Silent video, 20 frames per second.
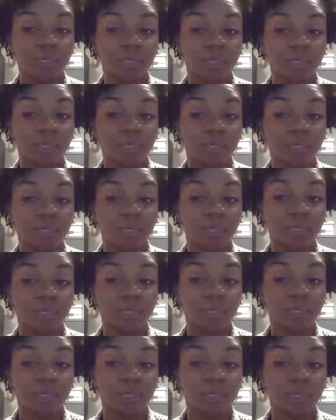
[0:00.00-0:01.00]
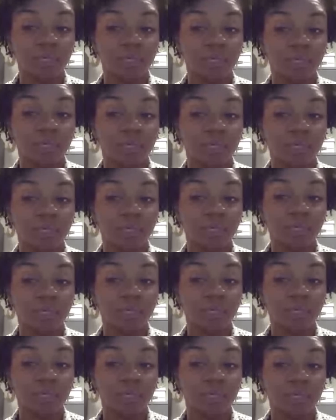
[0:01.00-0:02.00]
application, which
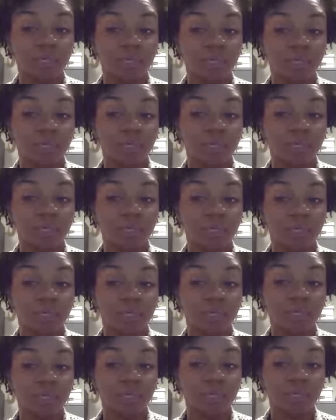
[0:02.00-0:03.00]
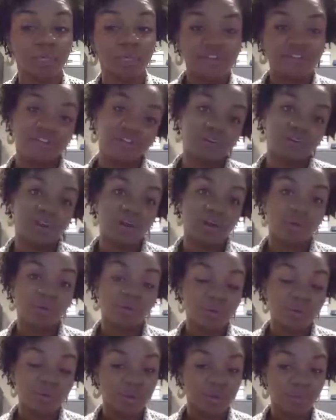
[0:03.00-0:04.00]
was hundreds of pages long, try to figure out
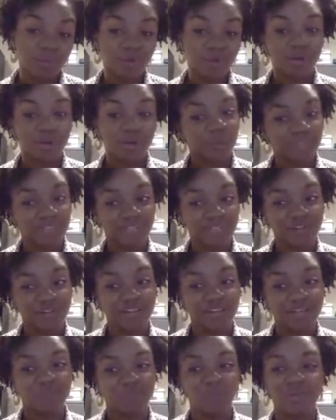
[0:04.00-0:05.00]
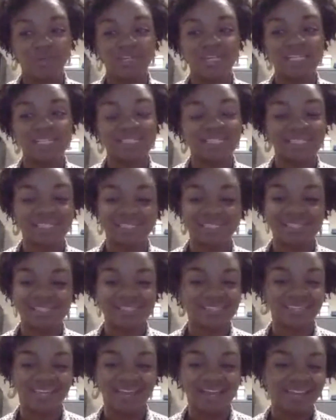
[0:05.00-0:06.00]
who they were, what their name was, because it's
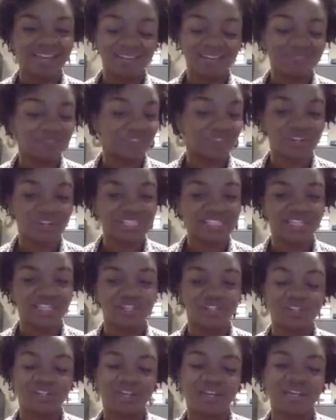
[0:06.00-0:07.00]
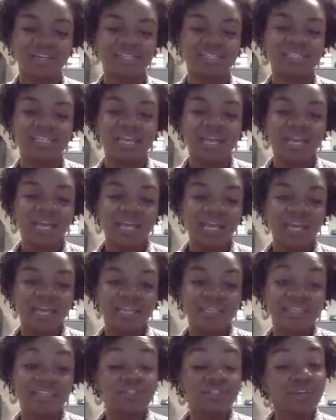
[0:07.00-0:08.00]
not very standardized, and
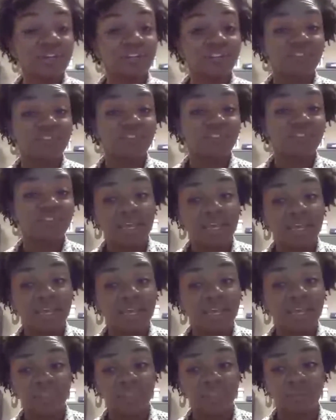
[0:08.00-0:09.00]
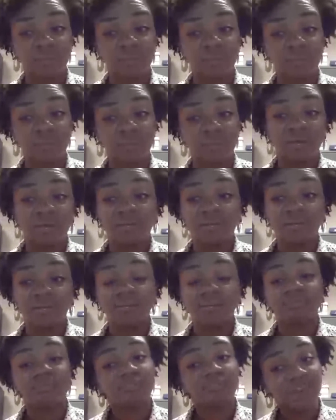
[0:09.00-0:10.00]
then try to find names for them, and
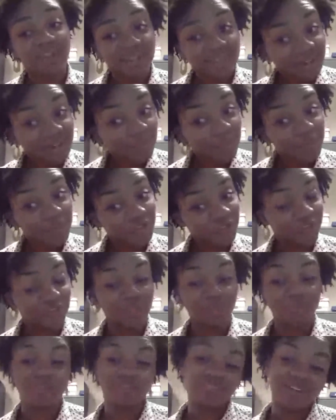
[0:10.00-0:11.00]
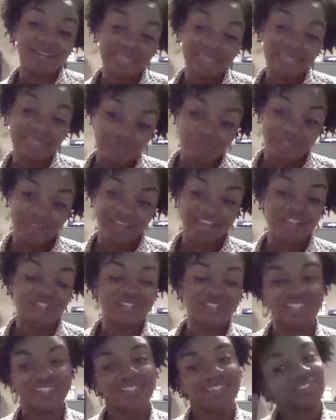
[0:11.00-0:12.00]
then find numbers for them, and find email addresses,
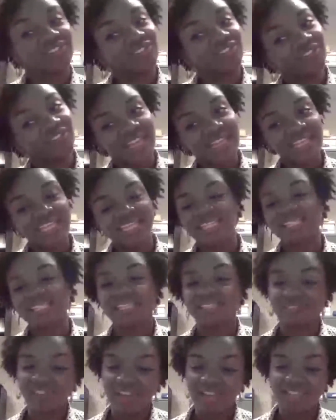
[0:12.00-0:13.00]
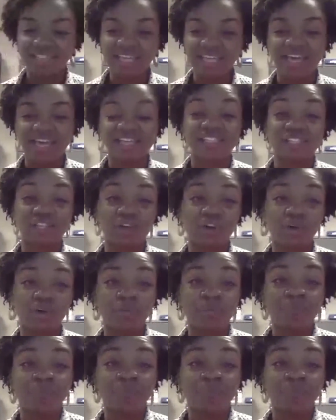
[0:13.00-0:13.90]
and find this, and find that. And so